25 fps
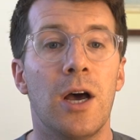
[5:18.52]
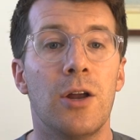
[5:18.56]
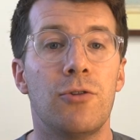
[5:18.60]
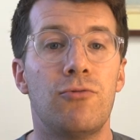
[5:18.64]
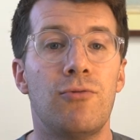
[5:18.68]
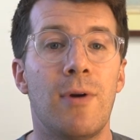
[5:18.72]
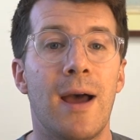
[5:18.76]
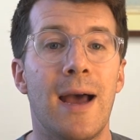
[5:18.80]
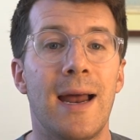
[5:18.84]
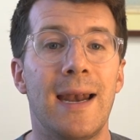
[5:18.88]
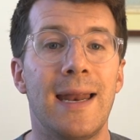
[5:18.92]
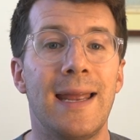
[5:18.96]
and
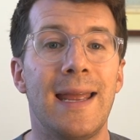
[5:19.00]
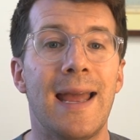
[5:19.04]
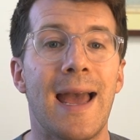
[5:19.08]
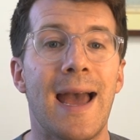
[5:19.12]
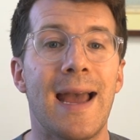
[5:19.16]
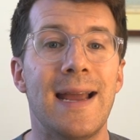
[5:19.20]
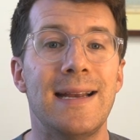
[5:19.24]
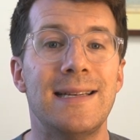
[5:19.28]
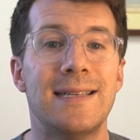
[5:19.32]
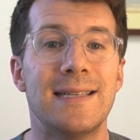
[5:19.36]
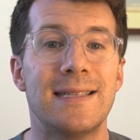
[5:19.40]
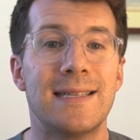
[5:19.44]
rarely
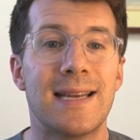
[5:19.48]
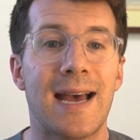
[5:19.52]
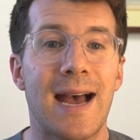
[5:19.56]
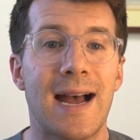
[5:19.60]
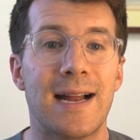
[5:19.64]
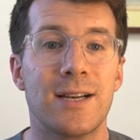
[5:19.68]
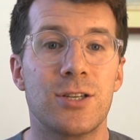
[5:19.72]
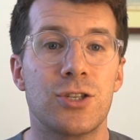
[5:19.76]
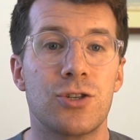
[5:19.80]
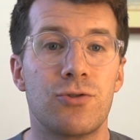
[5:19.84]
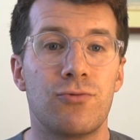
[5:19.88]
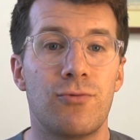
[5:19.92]
a
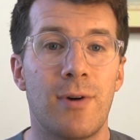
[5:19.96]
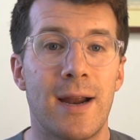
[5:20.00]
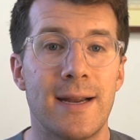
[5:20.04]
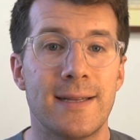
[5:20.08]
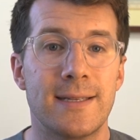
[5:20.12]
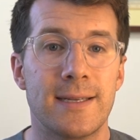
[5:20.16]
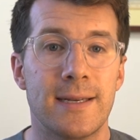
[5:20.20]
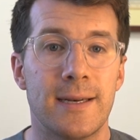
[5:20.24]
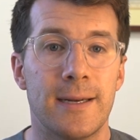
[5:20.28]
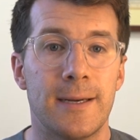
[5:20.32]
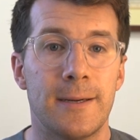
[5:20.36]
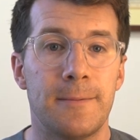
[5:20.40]
detached
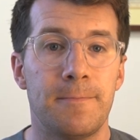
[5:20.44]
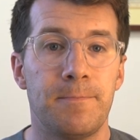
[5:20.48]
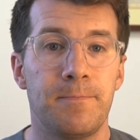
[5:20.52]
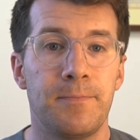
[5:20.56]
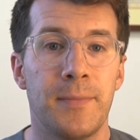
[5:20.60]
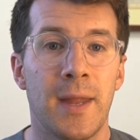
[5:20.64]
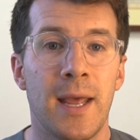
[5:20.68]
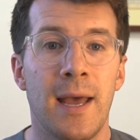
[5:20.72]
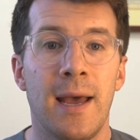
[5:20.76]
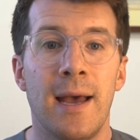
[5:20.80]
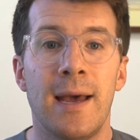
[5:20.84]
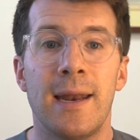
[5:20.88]
retina.
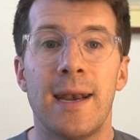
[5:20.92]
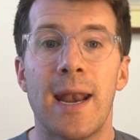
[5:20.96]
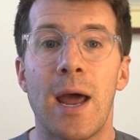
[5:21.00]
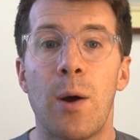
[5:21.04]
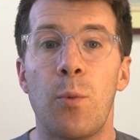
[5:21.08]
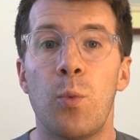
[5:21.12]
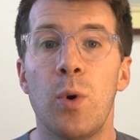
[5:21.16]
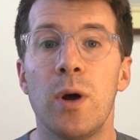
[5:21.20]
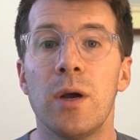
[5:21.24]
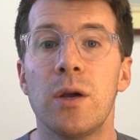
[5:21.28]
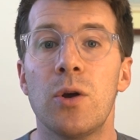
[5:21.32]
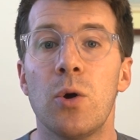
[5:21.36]
Now,
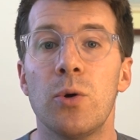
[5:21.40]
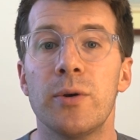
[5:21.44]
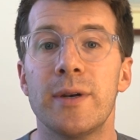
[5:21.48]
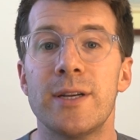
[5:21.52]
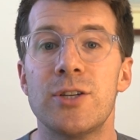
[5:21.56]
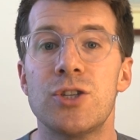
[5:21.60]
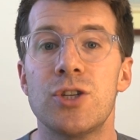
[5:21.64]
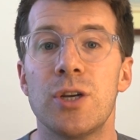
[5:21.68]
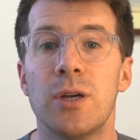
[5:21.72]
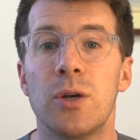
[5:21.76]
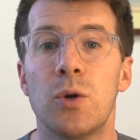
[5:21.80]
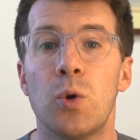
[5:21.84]
one
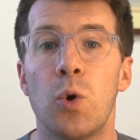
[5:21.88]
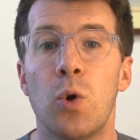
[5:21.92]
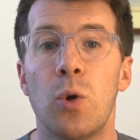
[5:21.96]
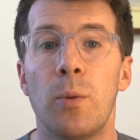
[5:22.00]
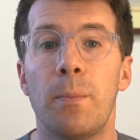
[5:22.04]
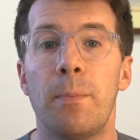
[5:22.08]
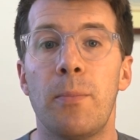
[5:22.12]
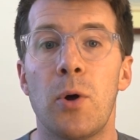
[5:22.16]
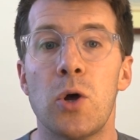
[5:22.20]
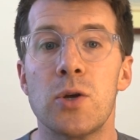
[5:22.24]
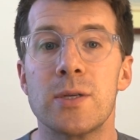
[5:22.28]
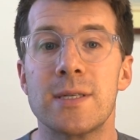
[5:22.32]
condition
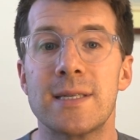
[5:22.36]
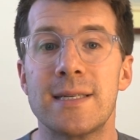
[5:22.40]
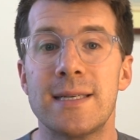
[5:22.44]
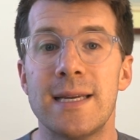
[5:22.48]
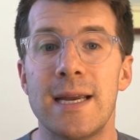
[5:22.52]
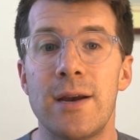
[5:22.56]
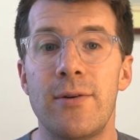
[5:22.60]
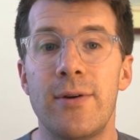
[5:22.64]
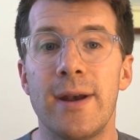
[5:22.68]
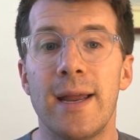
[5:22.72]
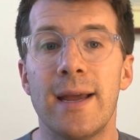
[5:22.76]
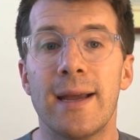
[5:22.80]
called
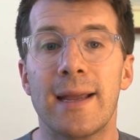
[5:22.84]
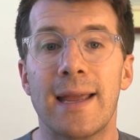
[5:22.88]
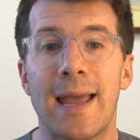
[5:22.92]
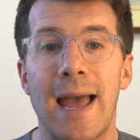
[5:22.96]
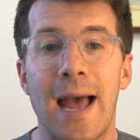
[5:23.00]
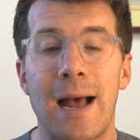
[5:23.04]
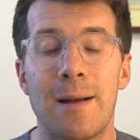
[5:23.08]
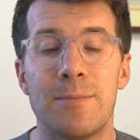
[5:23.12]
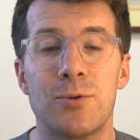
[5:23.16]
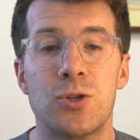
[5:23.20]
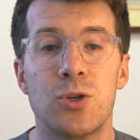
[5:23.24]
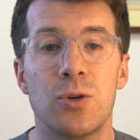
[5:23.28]
posterior
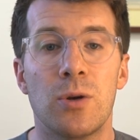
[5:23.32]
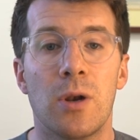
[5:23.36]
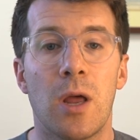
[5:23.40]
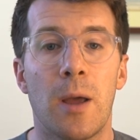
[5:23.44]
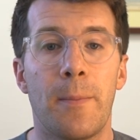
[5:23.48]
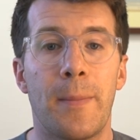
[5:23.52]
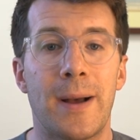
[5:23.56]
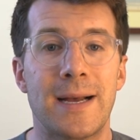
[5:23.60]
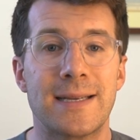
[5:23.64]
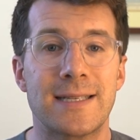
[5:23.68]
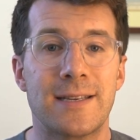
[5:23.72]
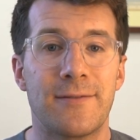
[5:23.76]
capsule
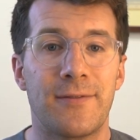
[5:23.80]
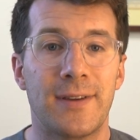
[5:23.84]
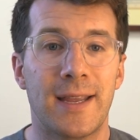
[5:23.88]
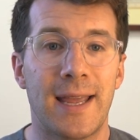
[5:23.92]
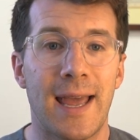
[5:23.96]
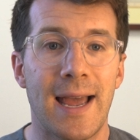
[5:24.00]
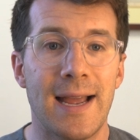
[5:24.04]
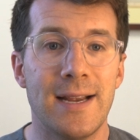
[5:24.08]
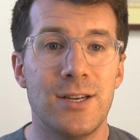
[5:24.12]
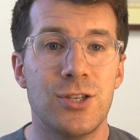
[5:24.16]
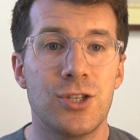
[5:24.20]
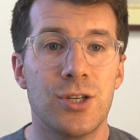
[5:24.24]

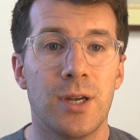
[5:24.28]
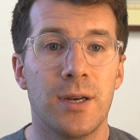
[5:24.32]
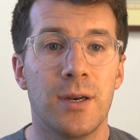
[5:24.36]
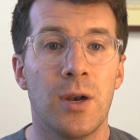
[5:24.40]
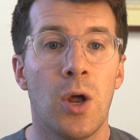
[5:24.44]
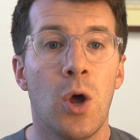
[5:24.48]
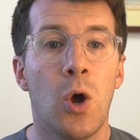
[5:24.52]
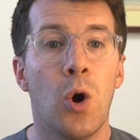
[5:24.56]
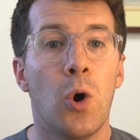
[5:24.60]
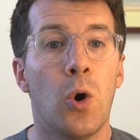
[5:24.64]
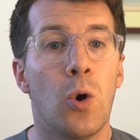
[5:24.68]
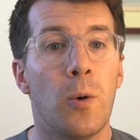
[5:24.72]
opacification,
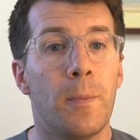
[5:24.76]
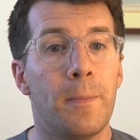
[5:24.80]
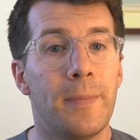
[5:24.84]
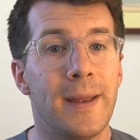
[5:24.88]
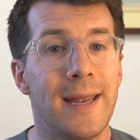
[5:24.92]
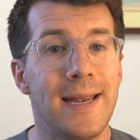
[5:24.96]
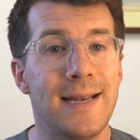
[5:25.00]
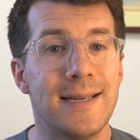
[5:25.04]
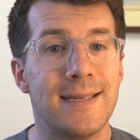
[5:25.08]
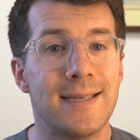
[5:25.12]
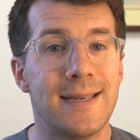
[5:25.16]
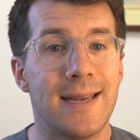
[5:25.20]
or
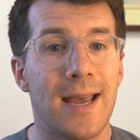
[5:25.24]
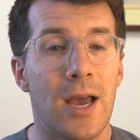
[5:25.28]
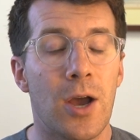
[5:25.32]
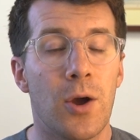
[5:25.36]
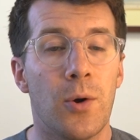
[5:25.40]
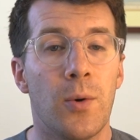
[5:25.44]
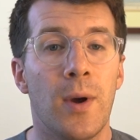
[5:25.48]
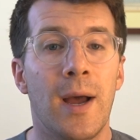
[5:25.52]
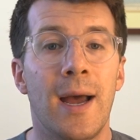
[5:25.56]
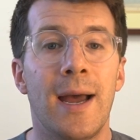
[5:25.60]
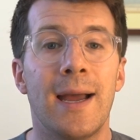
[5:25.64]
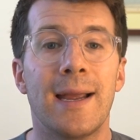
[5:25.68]

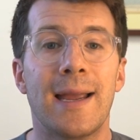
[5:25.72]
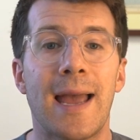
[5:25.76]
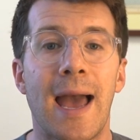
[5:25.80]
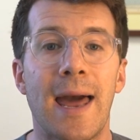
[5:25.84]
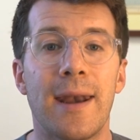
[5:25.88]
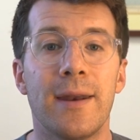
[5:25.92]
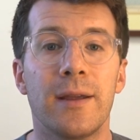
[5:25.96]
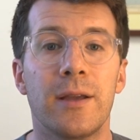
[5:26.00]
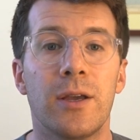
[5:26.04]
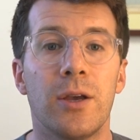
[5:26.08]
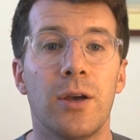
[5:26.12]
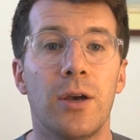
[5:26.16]
PCO,
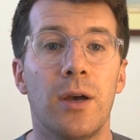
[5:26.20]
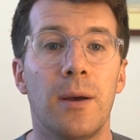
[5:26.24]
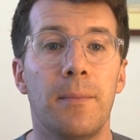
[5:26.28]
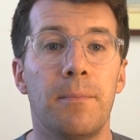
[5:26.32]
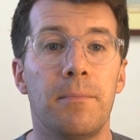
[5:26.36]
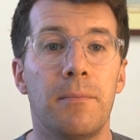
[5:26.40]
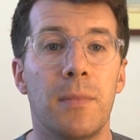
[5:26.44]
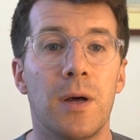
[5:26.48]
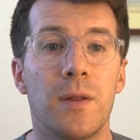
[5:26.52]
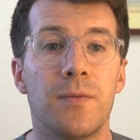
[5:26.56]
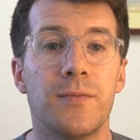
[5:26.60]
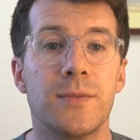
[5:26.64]
can occur
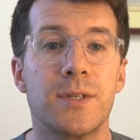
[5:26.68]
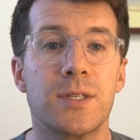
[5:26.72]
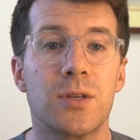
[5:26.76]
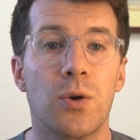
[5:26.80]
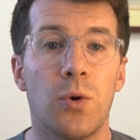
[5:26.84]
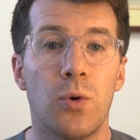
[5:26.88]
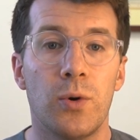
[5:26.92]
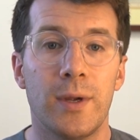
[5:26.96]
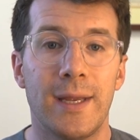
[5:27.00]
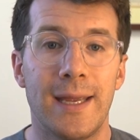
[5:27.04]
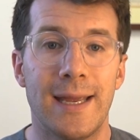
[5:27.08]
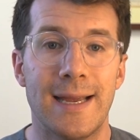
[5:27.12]
months
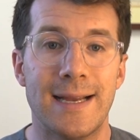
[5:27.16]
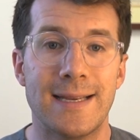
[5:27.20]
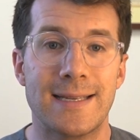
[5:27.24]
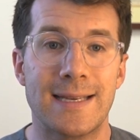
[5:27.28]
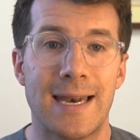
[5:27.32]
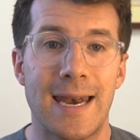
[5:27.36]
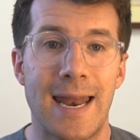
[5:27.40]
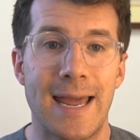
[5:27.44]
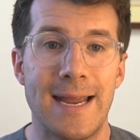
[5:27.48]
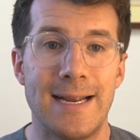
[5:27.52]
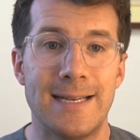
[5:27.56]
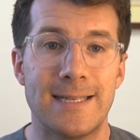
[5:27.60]
or years
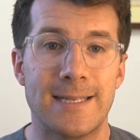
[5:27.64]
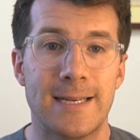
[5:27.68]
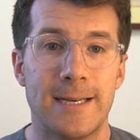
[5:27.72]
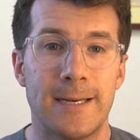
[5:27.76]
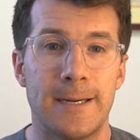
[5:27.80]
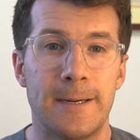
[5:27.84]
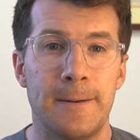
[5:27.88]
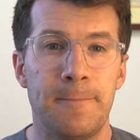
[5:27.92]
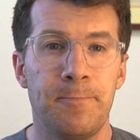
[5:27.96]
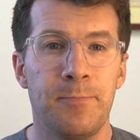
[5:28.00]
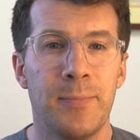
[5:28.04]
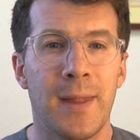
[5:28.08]

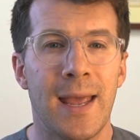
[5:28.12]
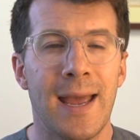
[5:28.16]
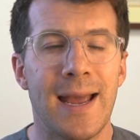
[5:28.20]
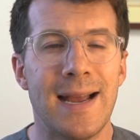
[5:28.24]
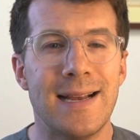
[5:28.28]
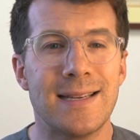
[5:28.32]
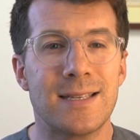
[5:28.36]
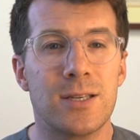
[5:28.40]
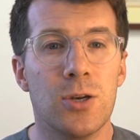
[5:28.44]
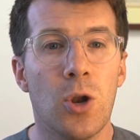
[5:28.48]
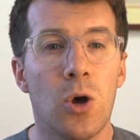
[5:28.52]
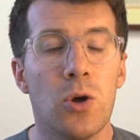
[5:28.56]
later.
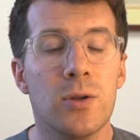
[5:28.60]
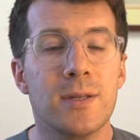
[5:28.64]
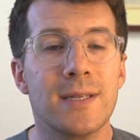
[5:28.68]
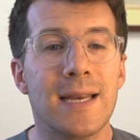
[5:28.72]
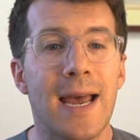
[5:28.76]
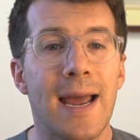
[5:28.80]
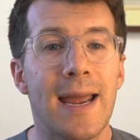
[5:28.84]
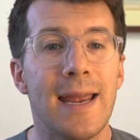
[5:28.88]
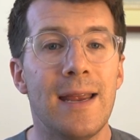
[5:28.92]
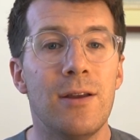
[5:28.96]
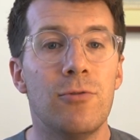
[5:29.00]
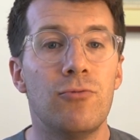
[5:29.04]
It's not
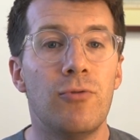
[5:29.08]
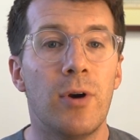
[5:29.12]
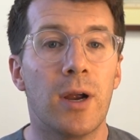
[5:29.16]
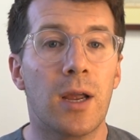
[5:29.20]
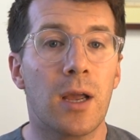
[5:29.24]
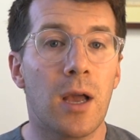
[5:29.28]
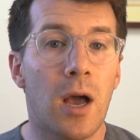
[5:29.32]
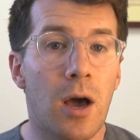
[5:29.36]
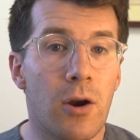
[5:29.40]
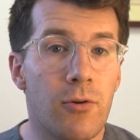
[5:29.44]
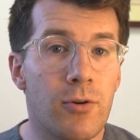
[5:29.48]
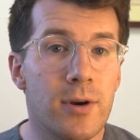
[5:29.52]
a
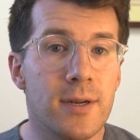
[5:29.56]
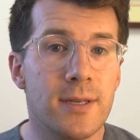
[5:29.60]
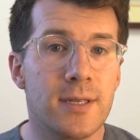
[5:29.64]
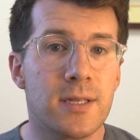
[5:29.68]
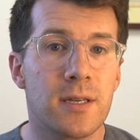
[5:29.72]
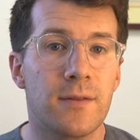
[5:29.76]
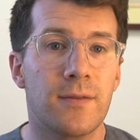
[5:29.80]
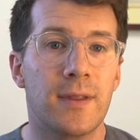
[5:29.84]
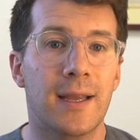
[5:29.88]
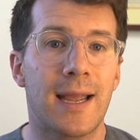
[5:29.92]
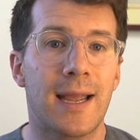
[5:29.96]
recurrence of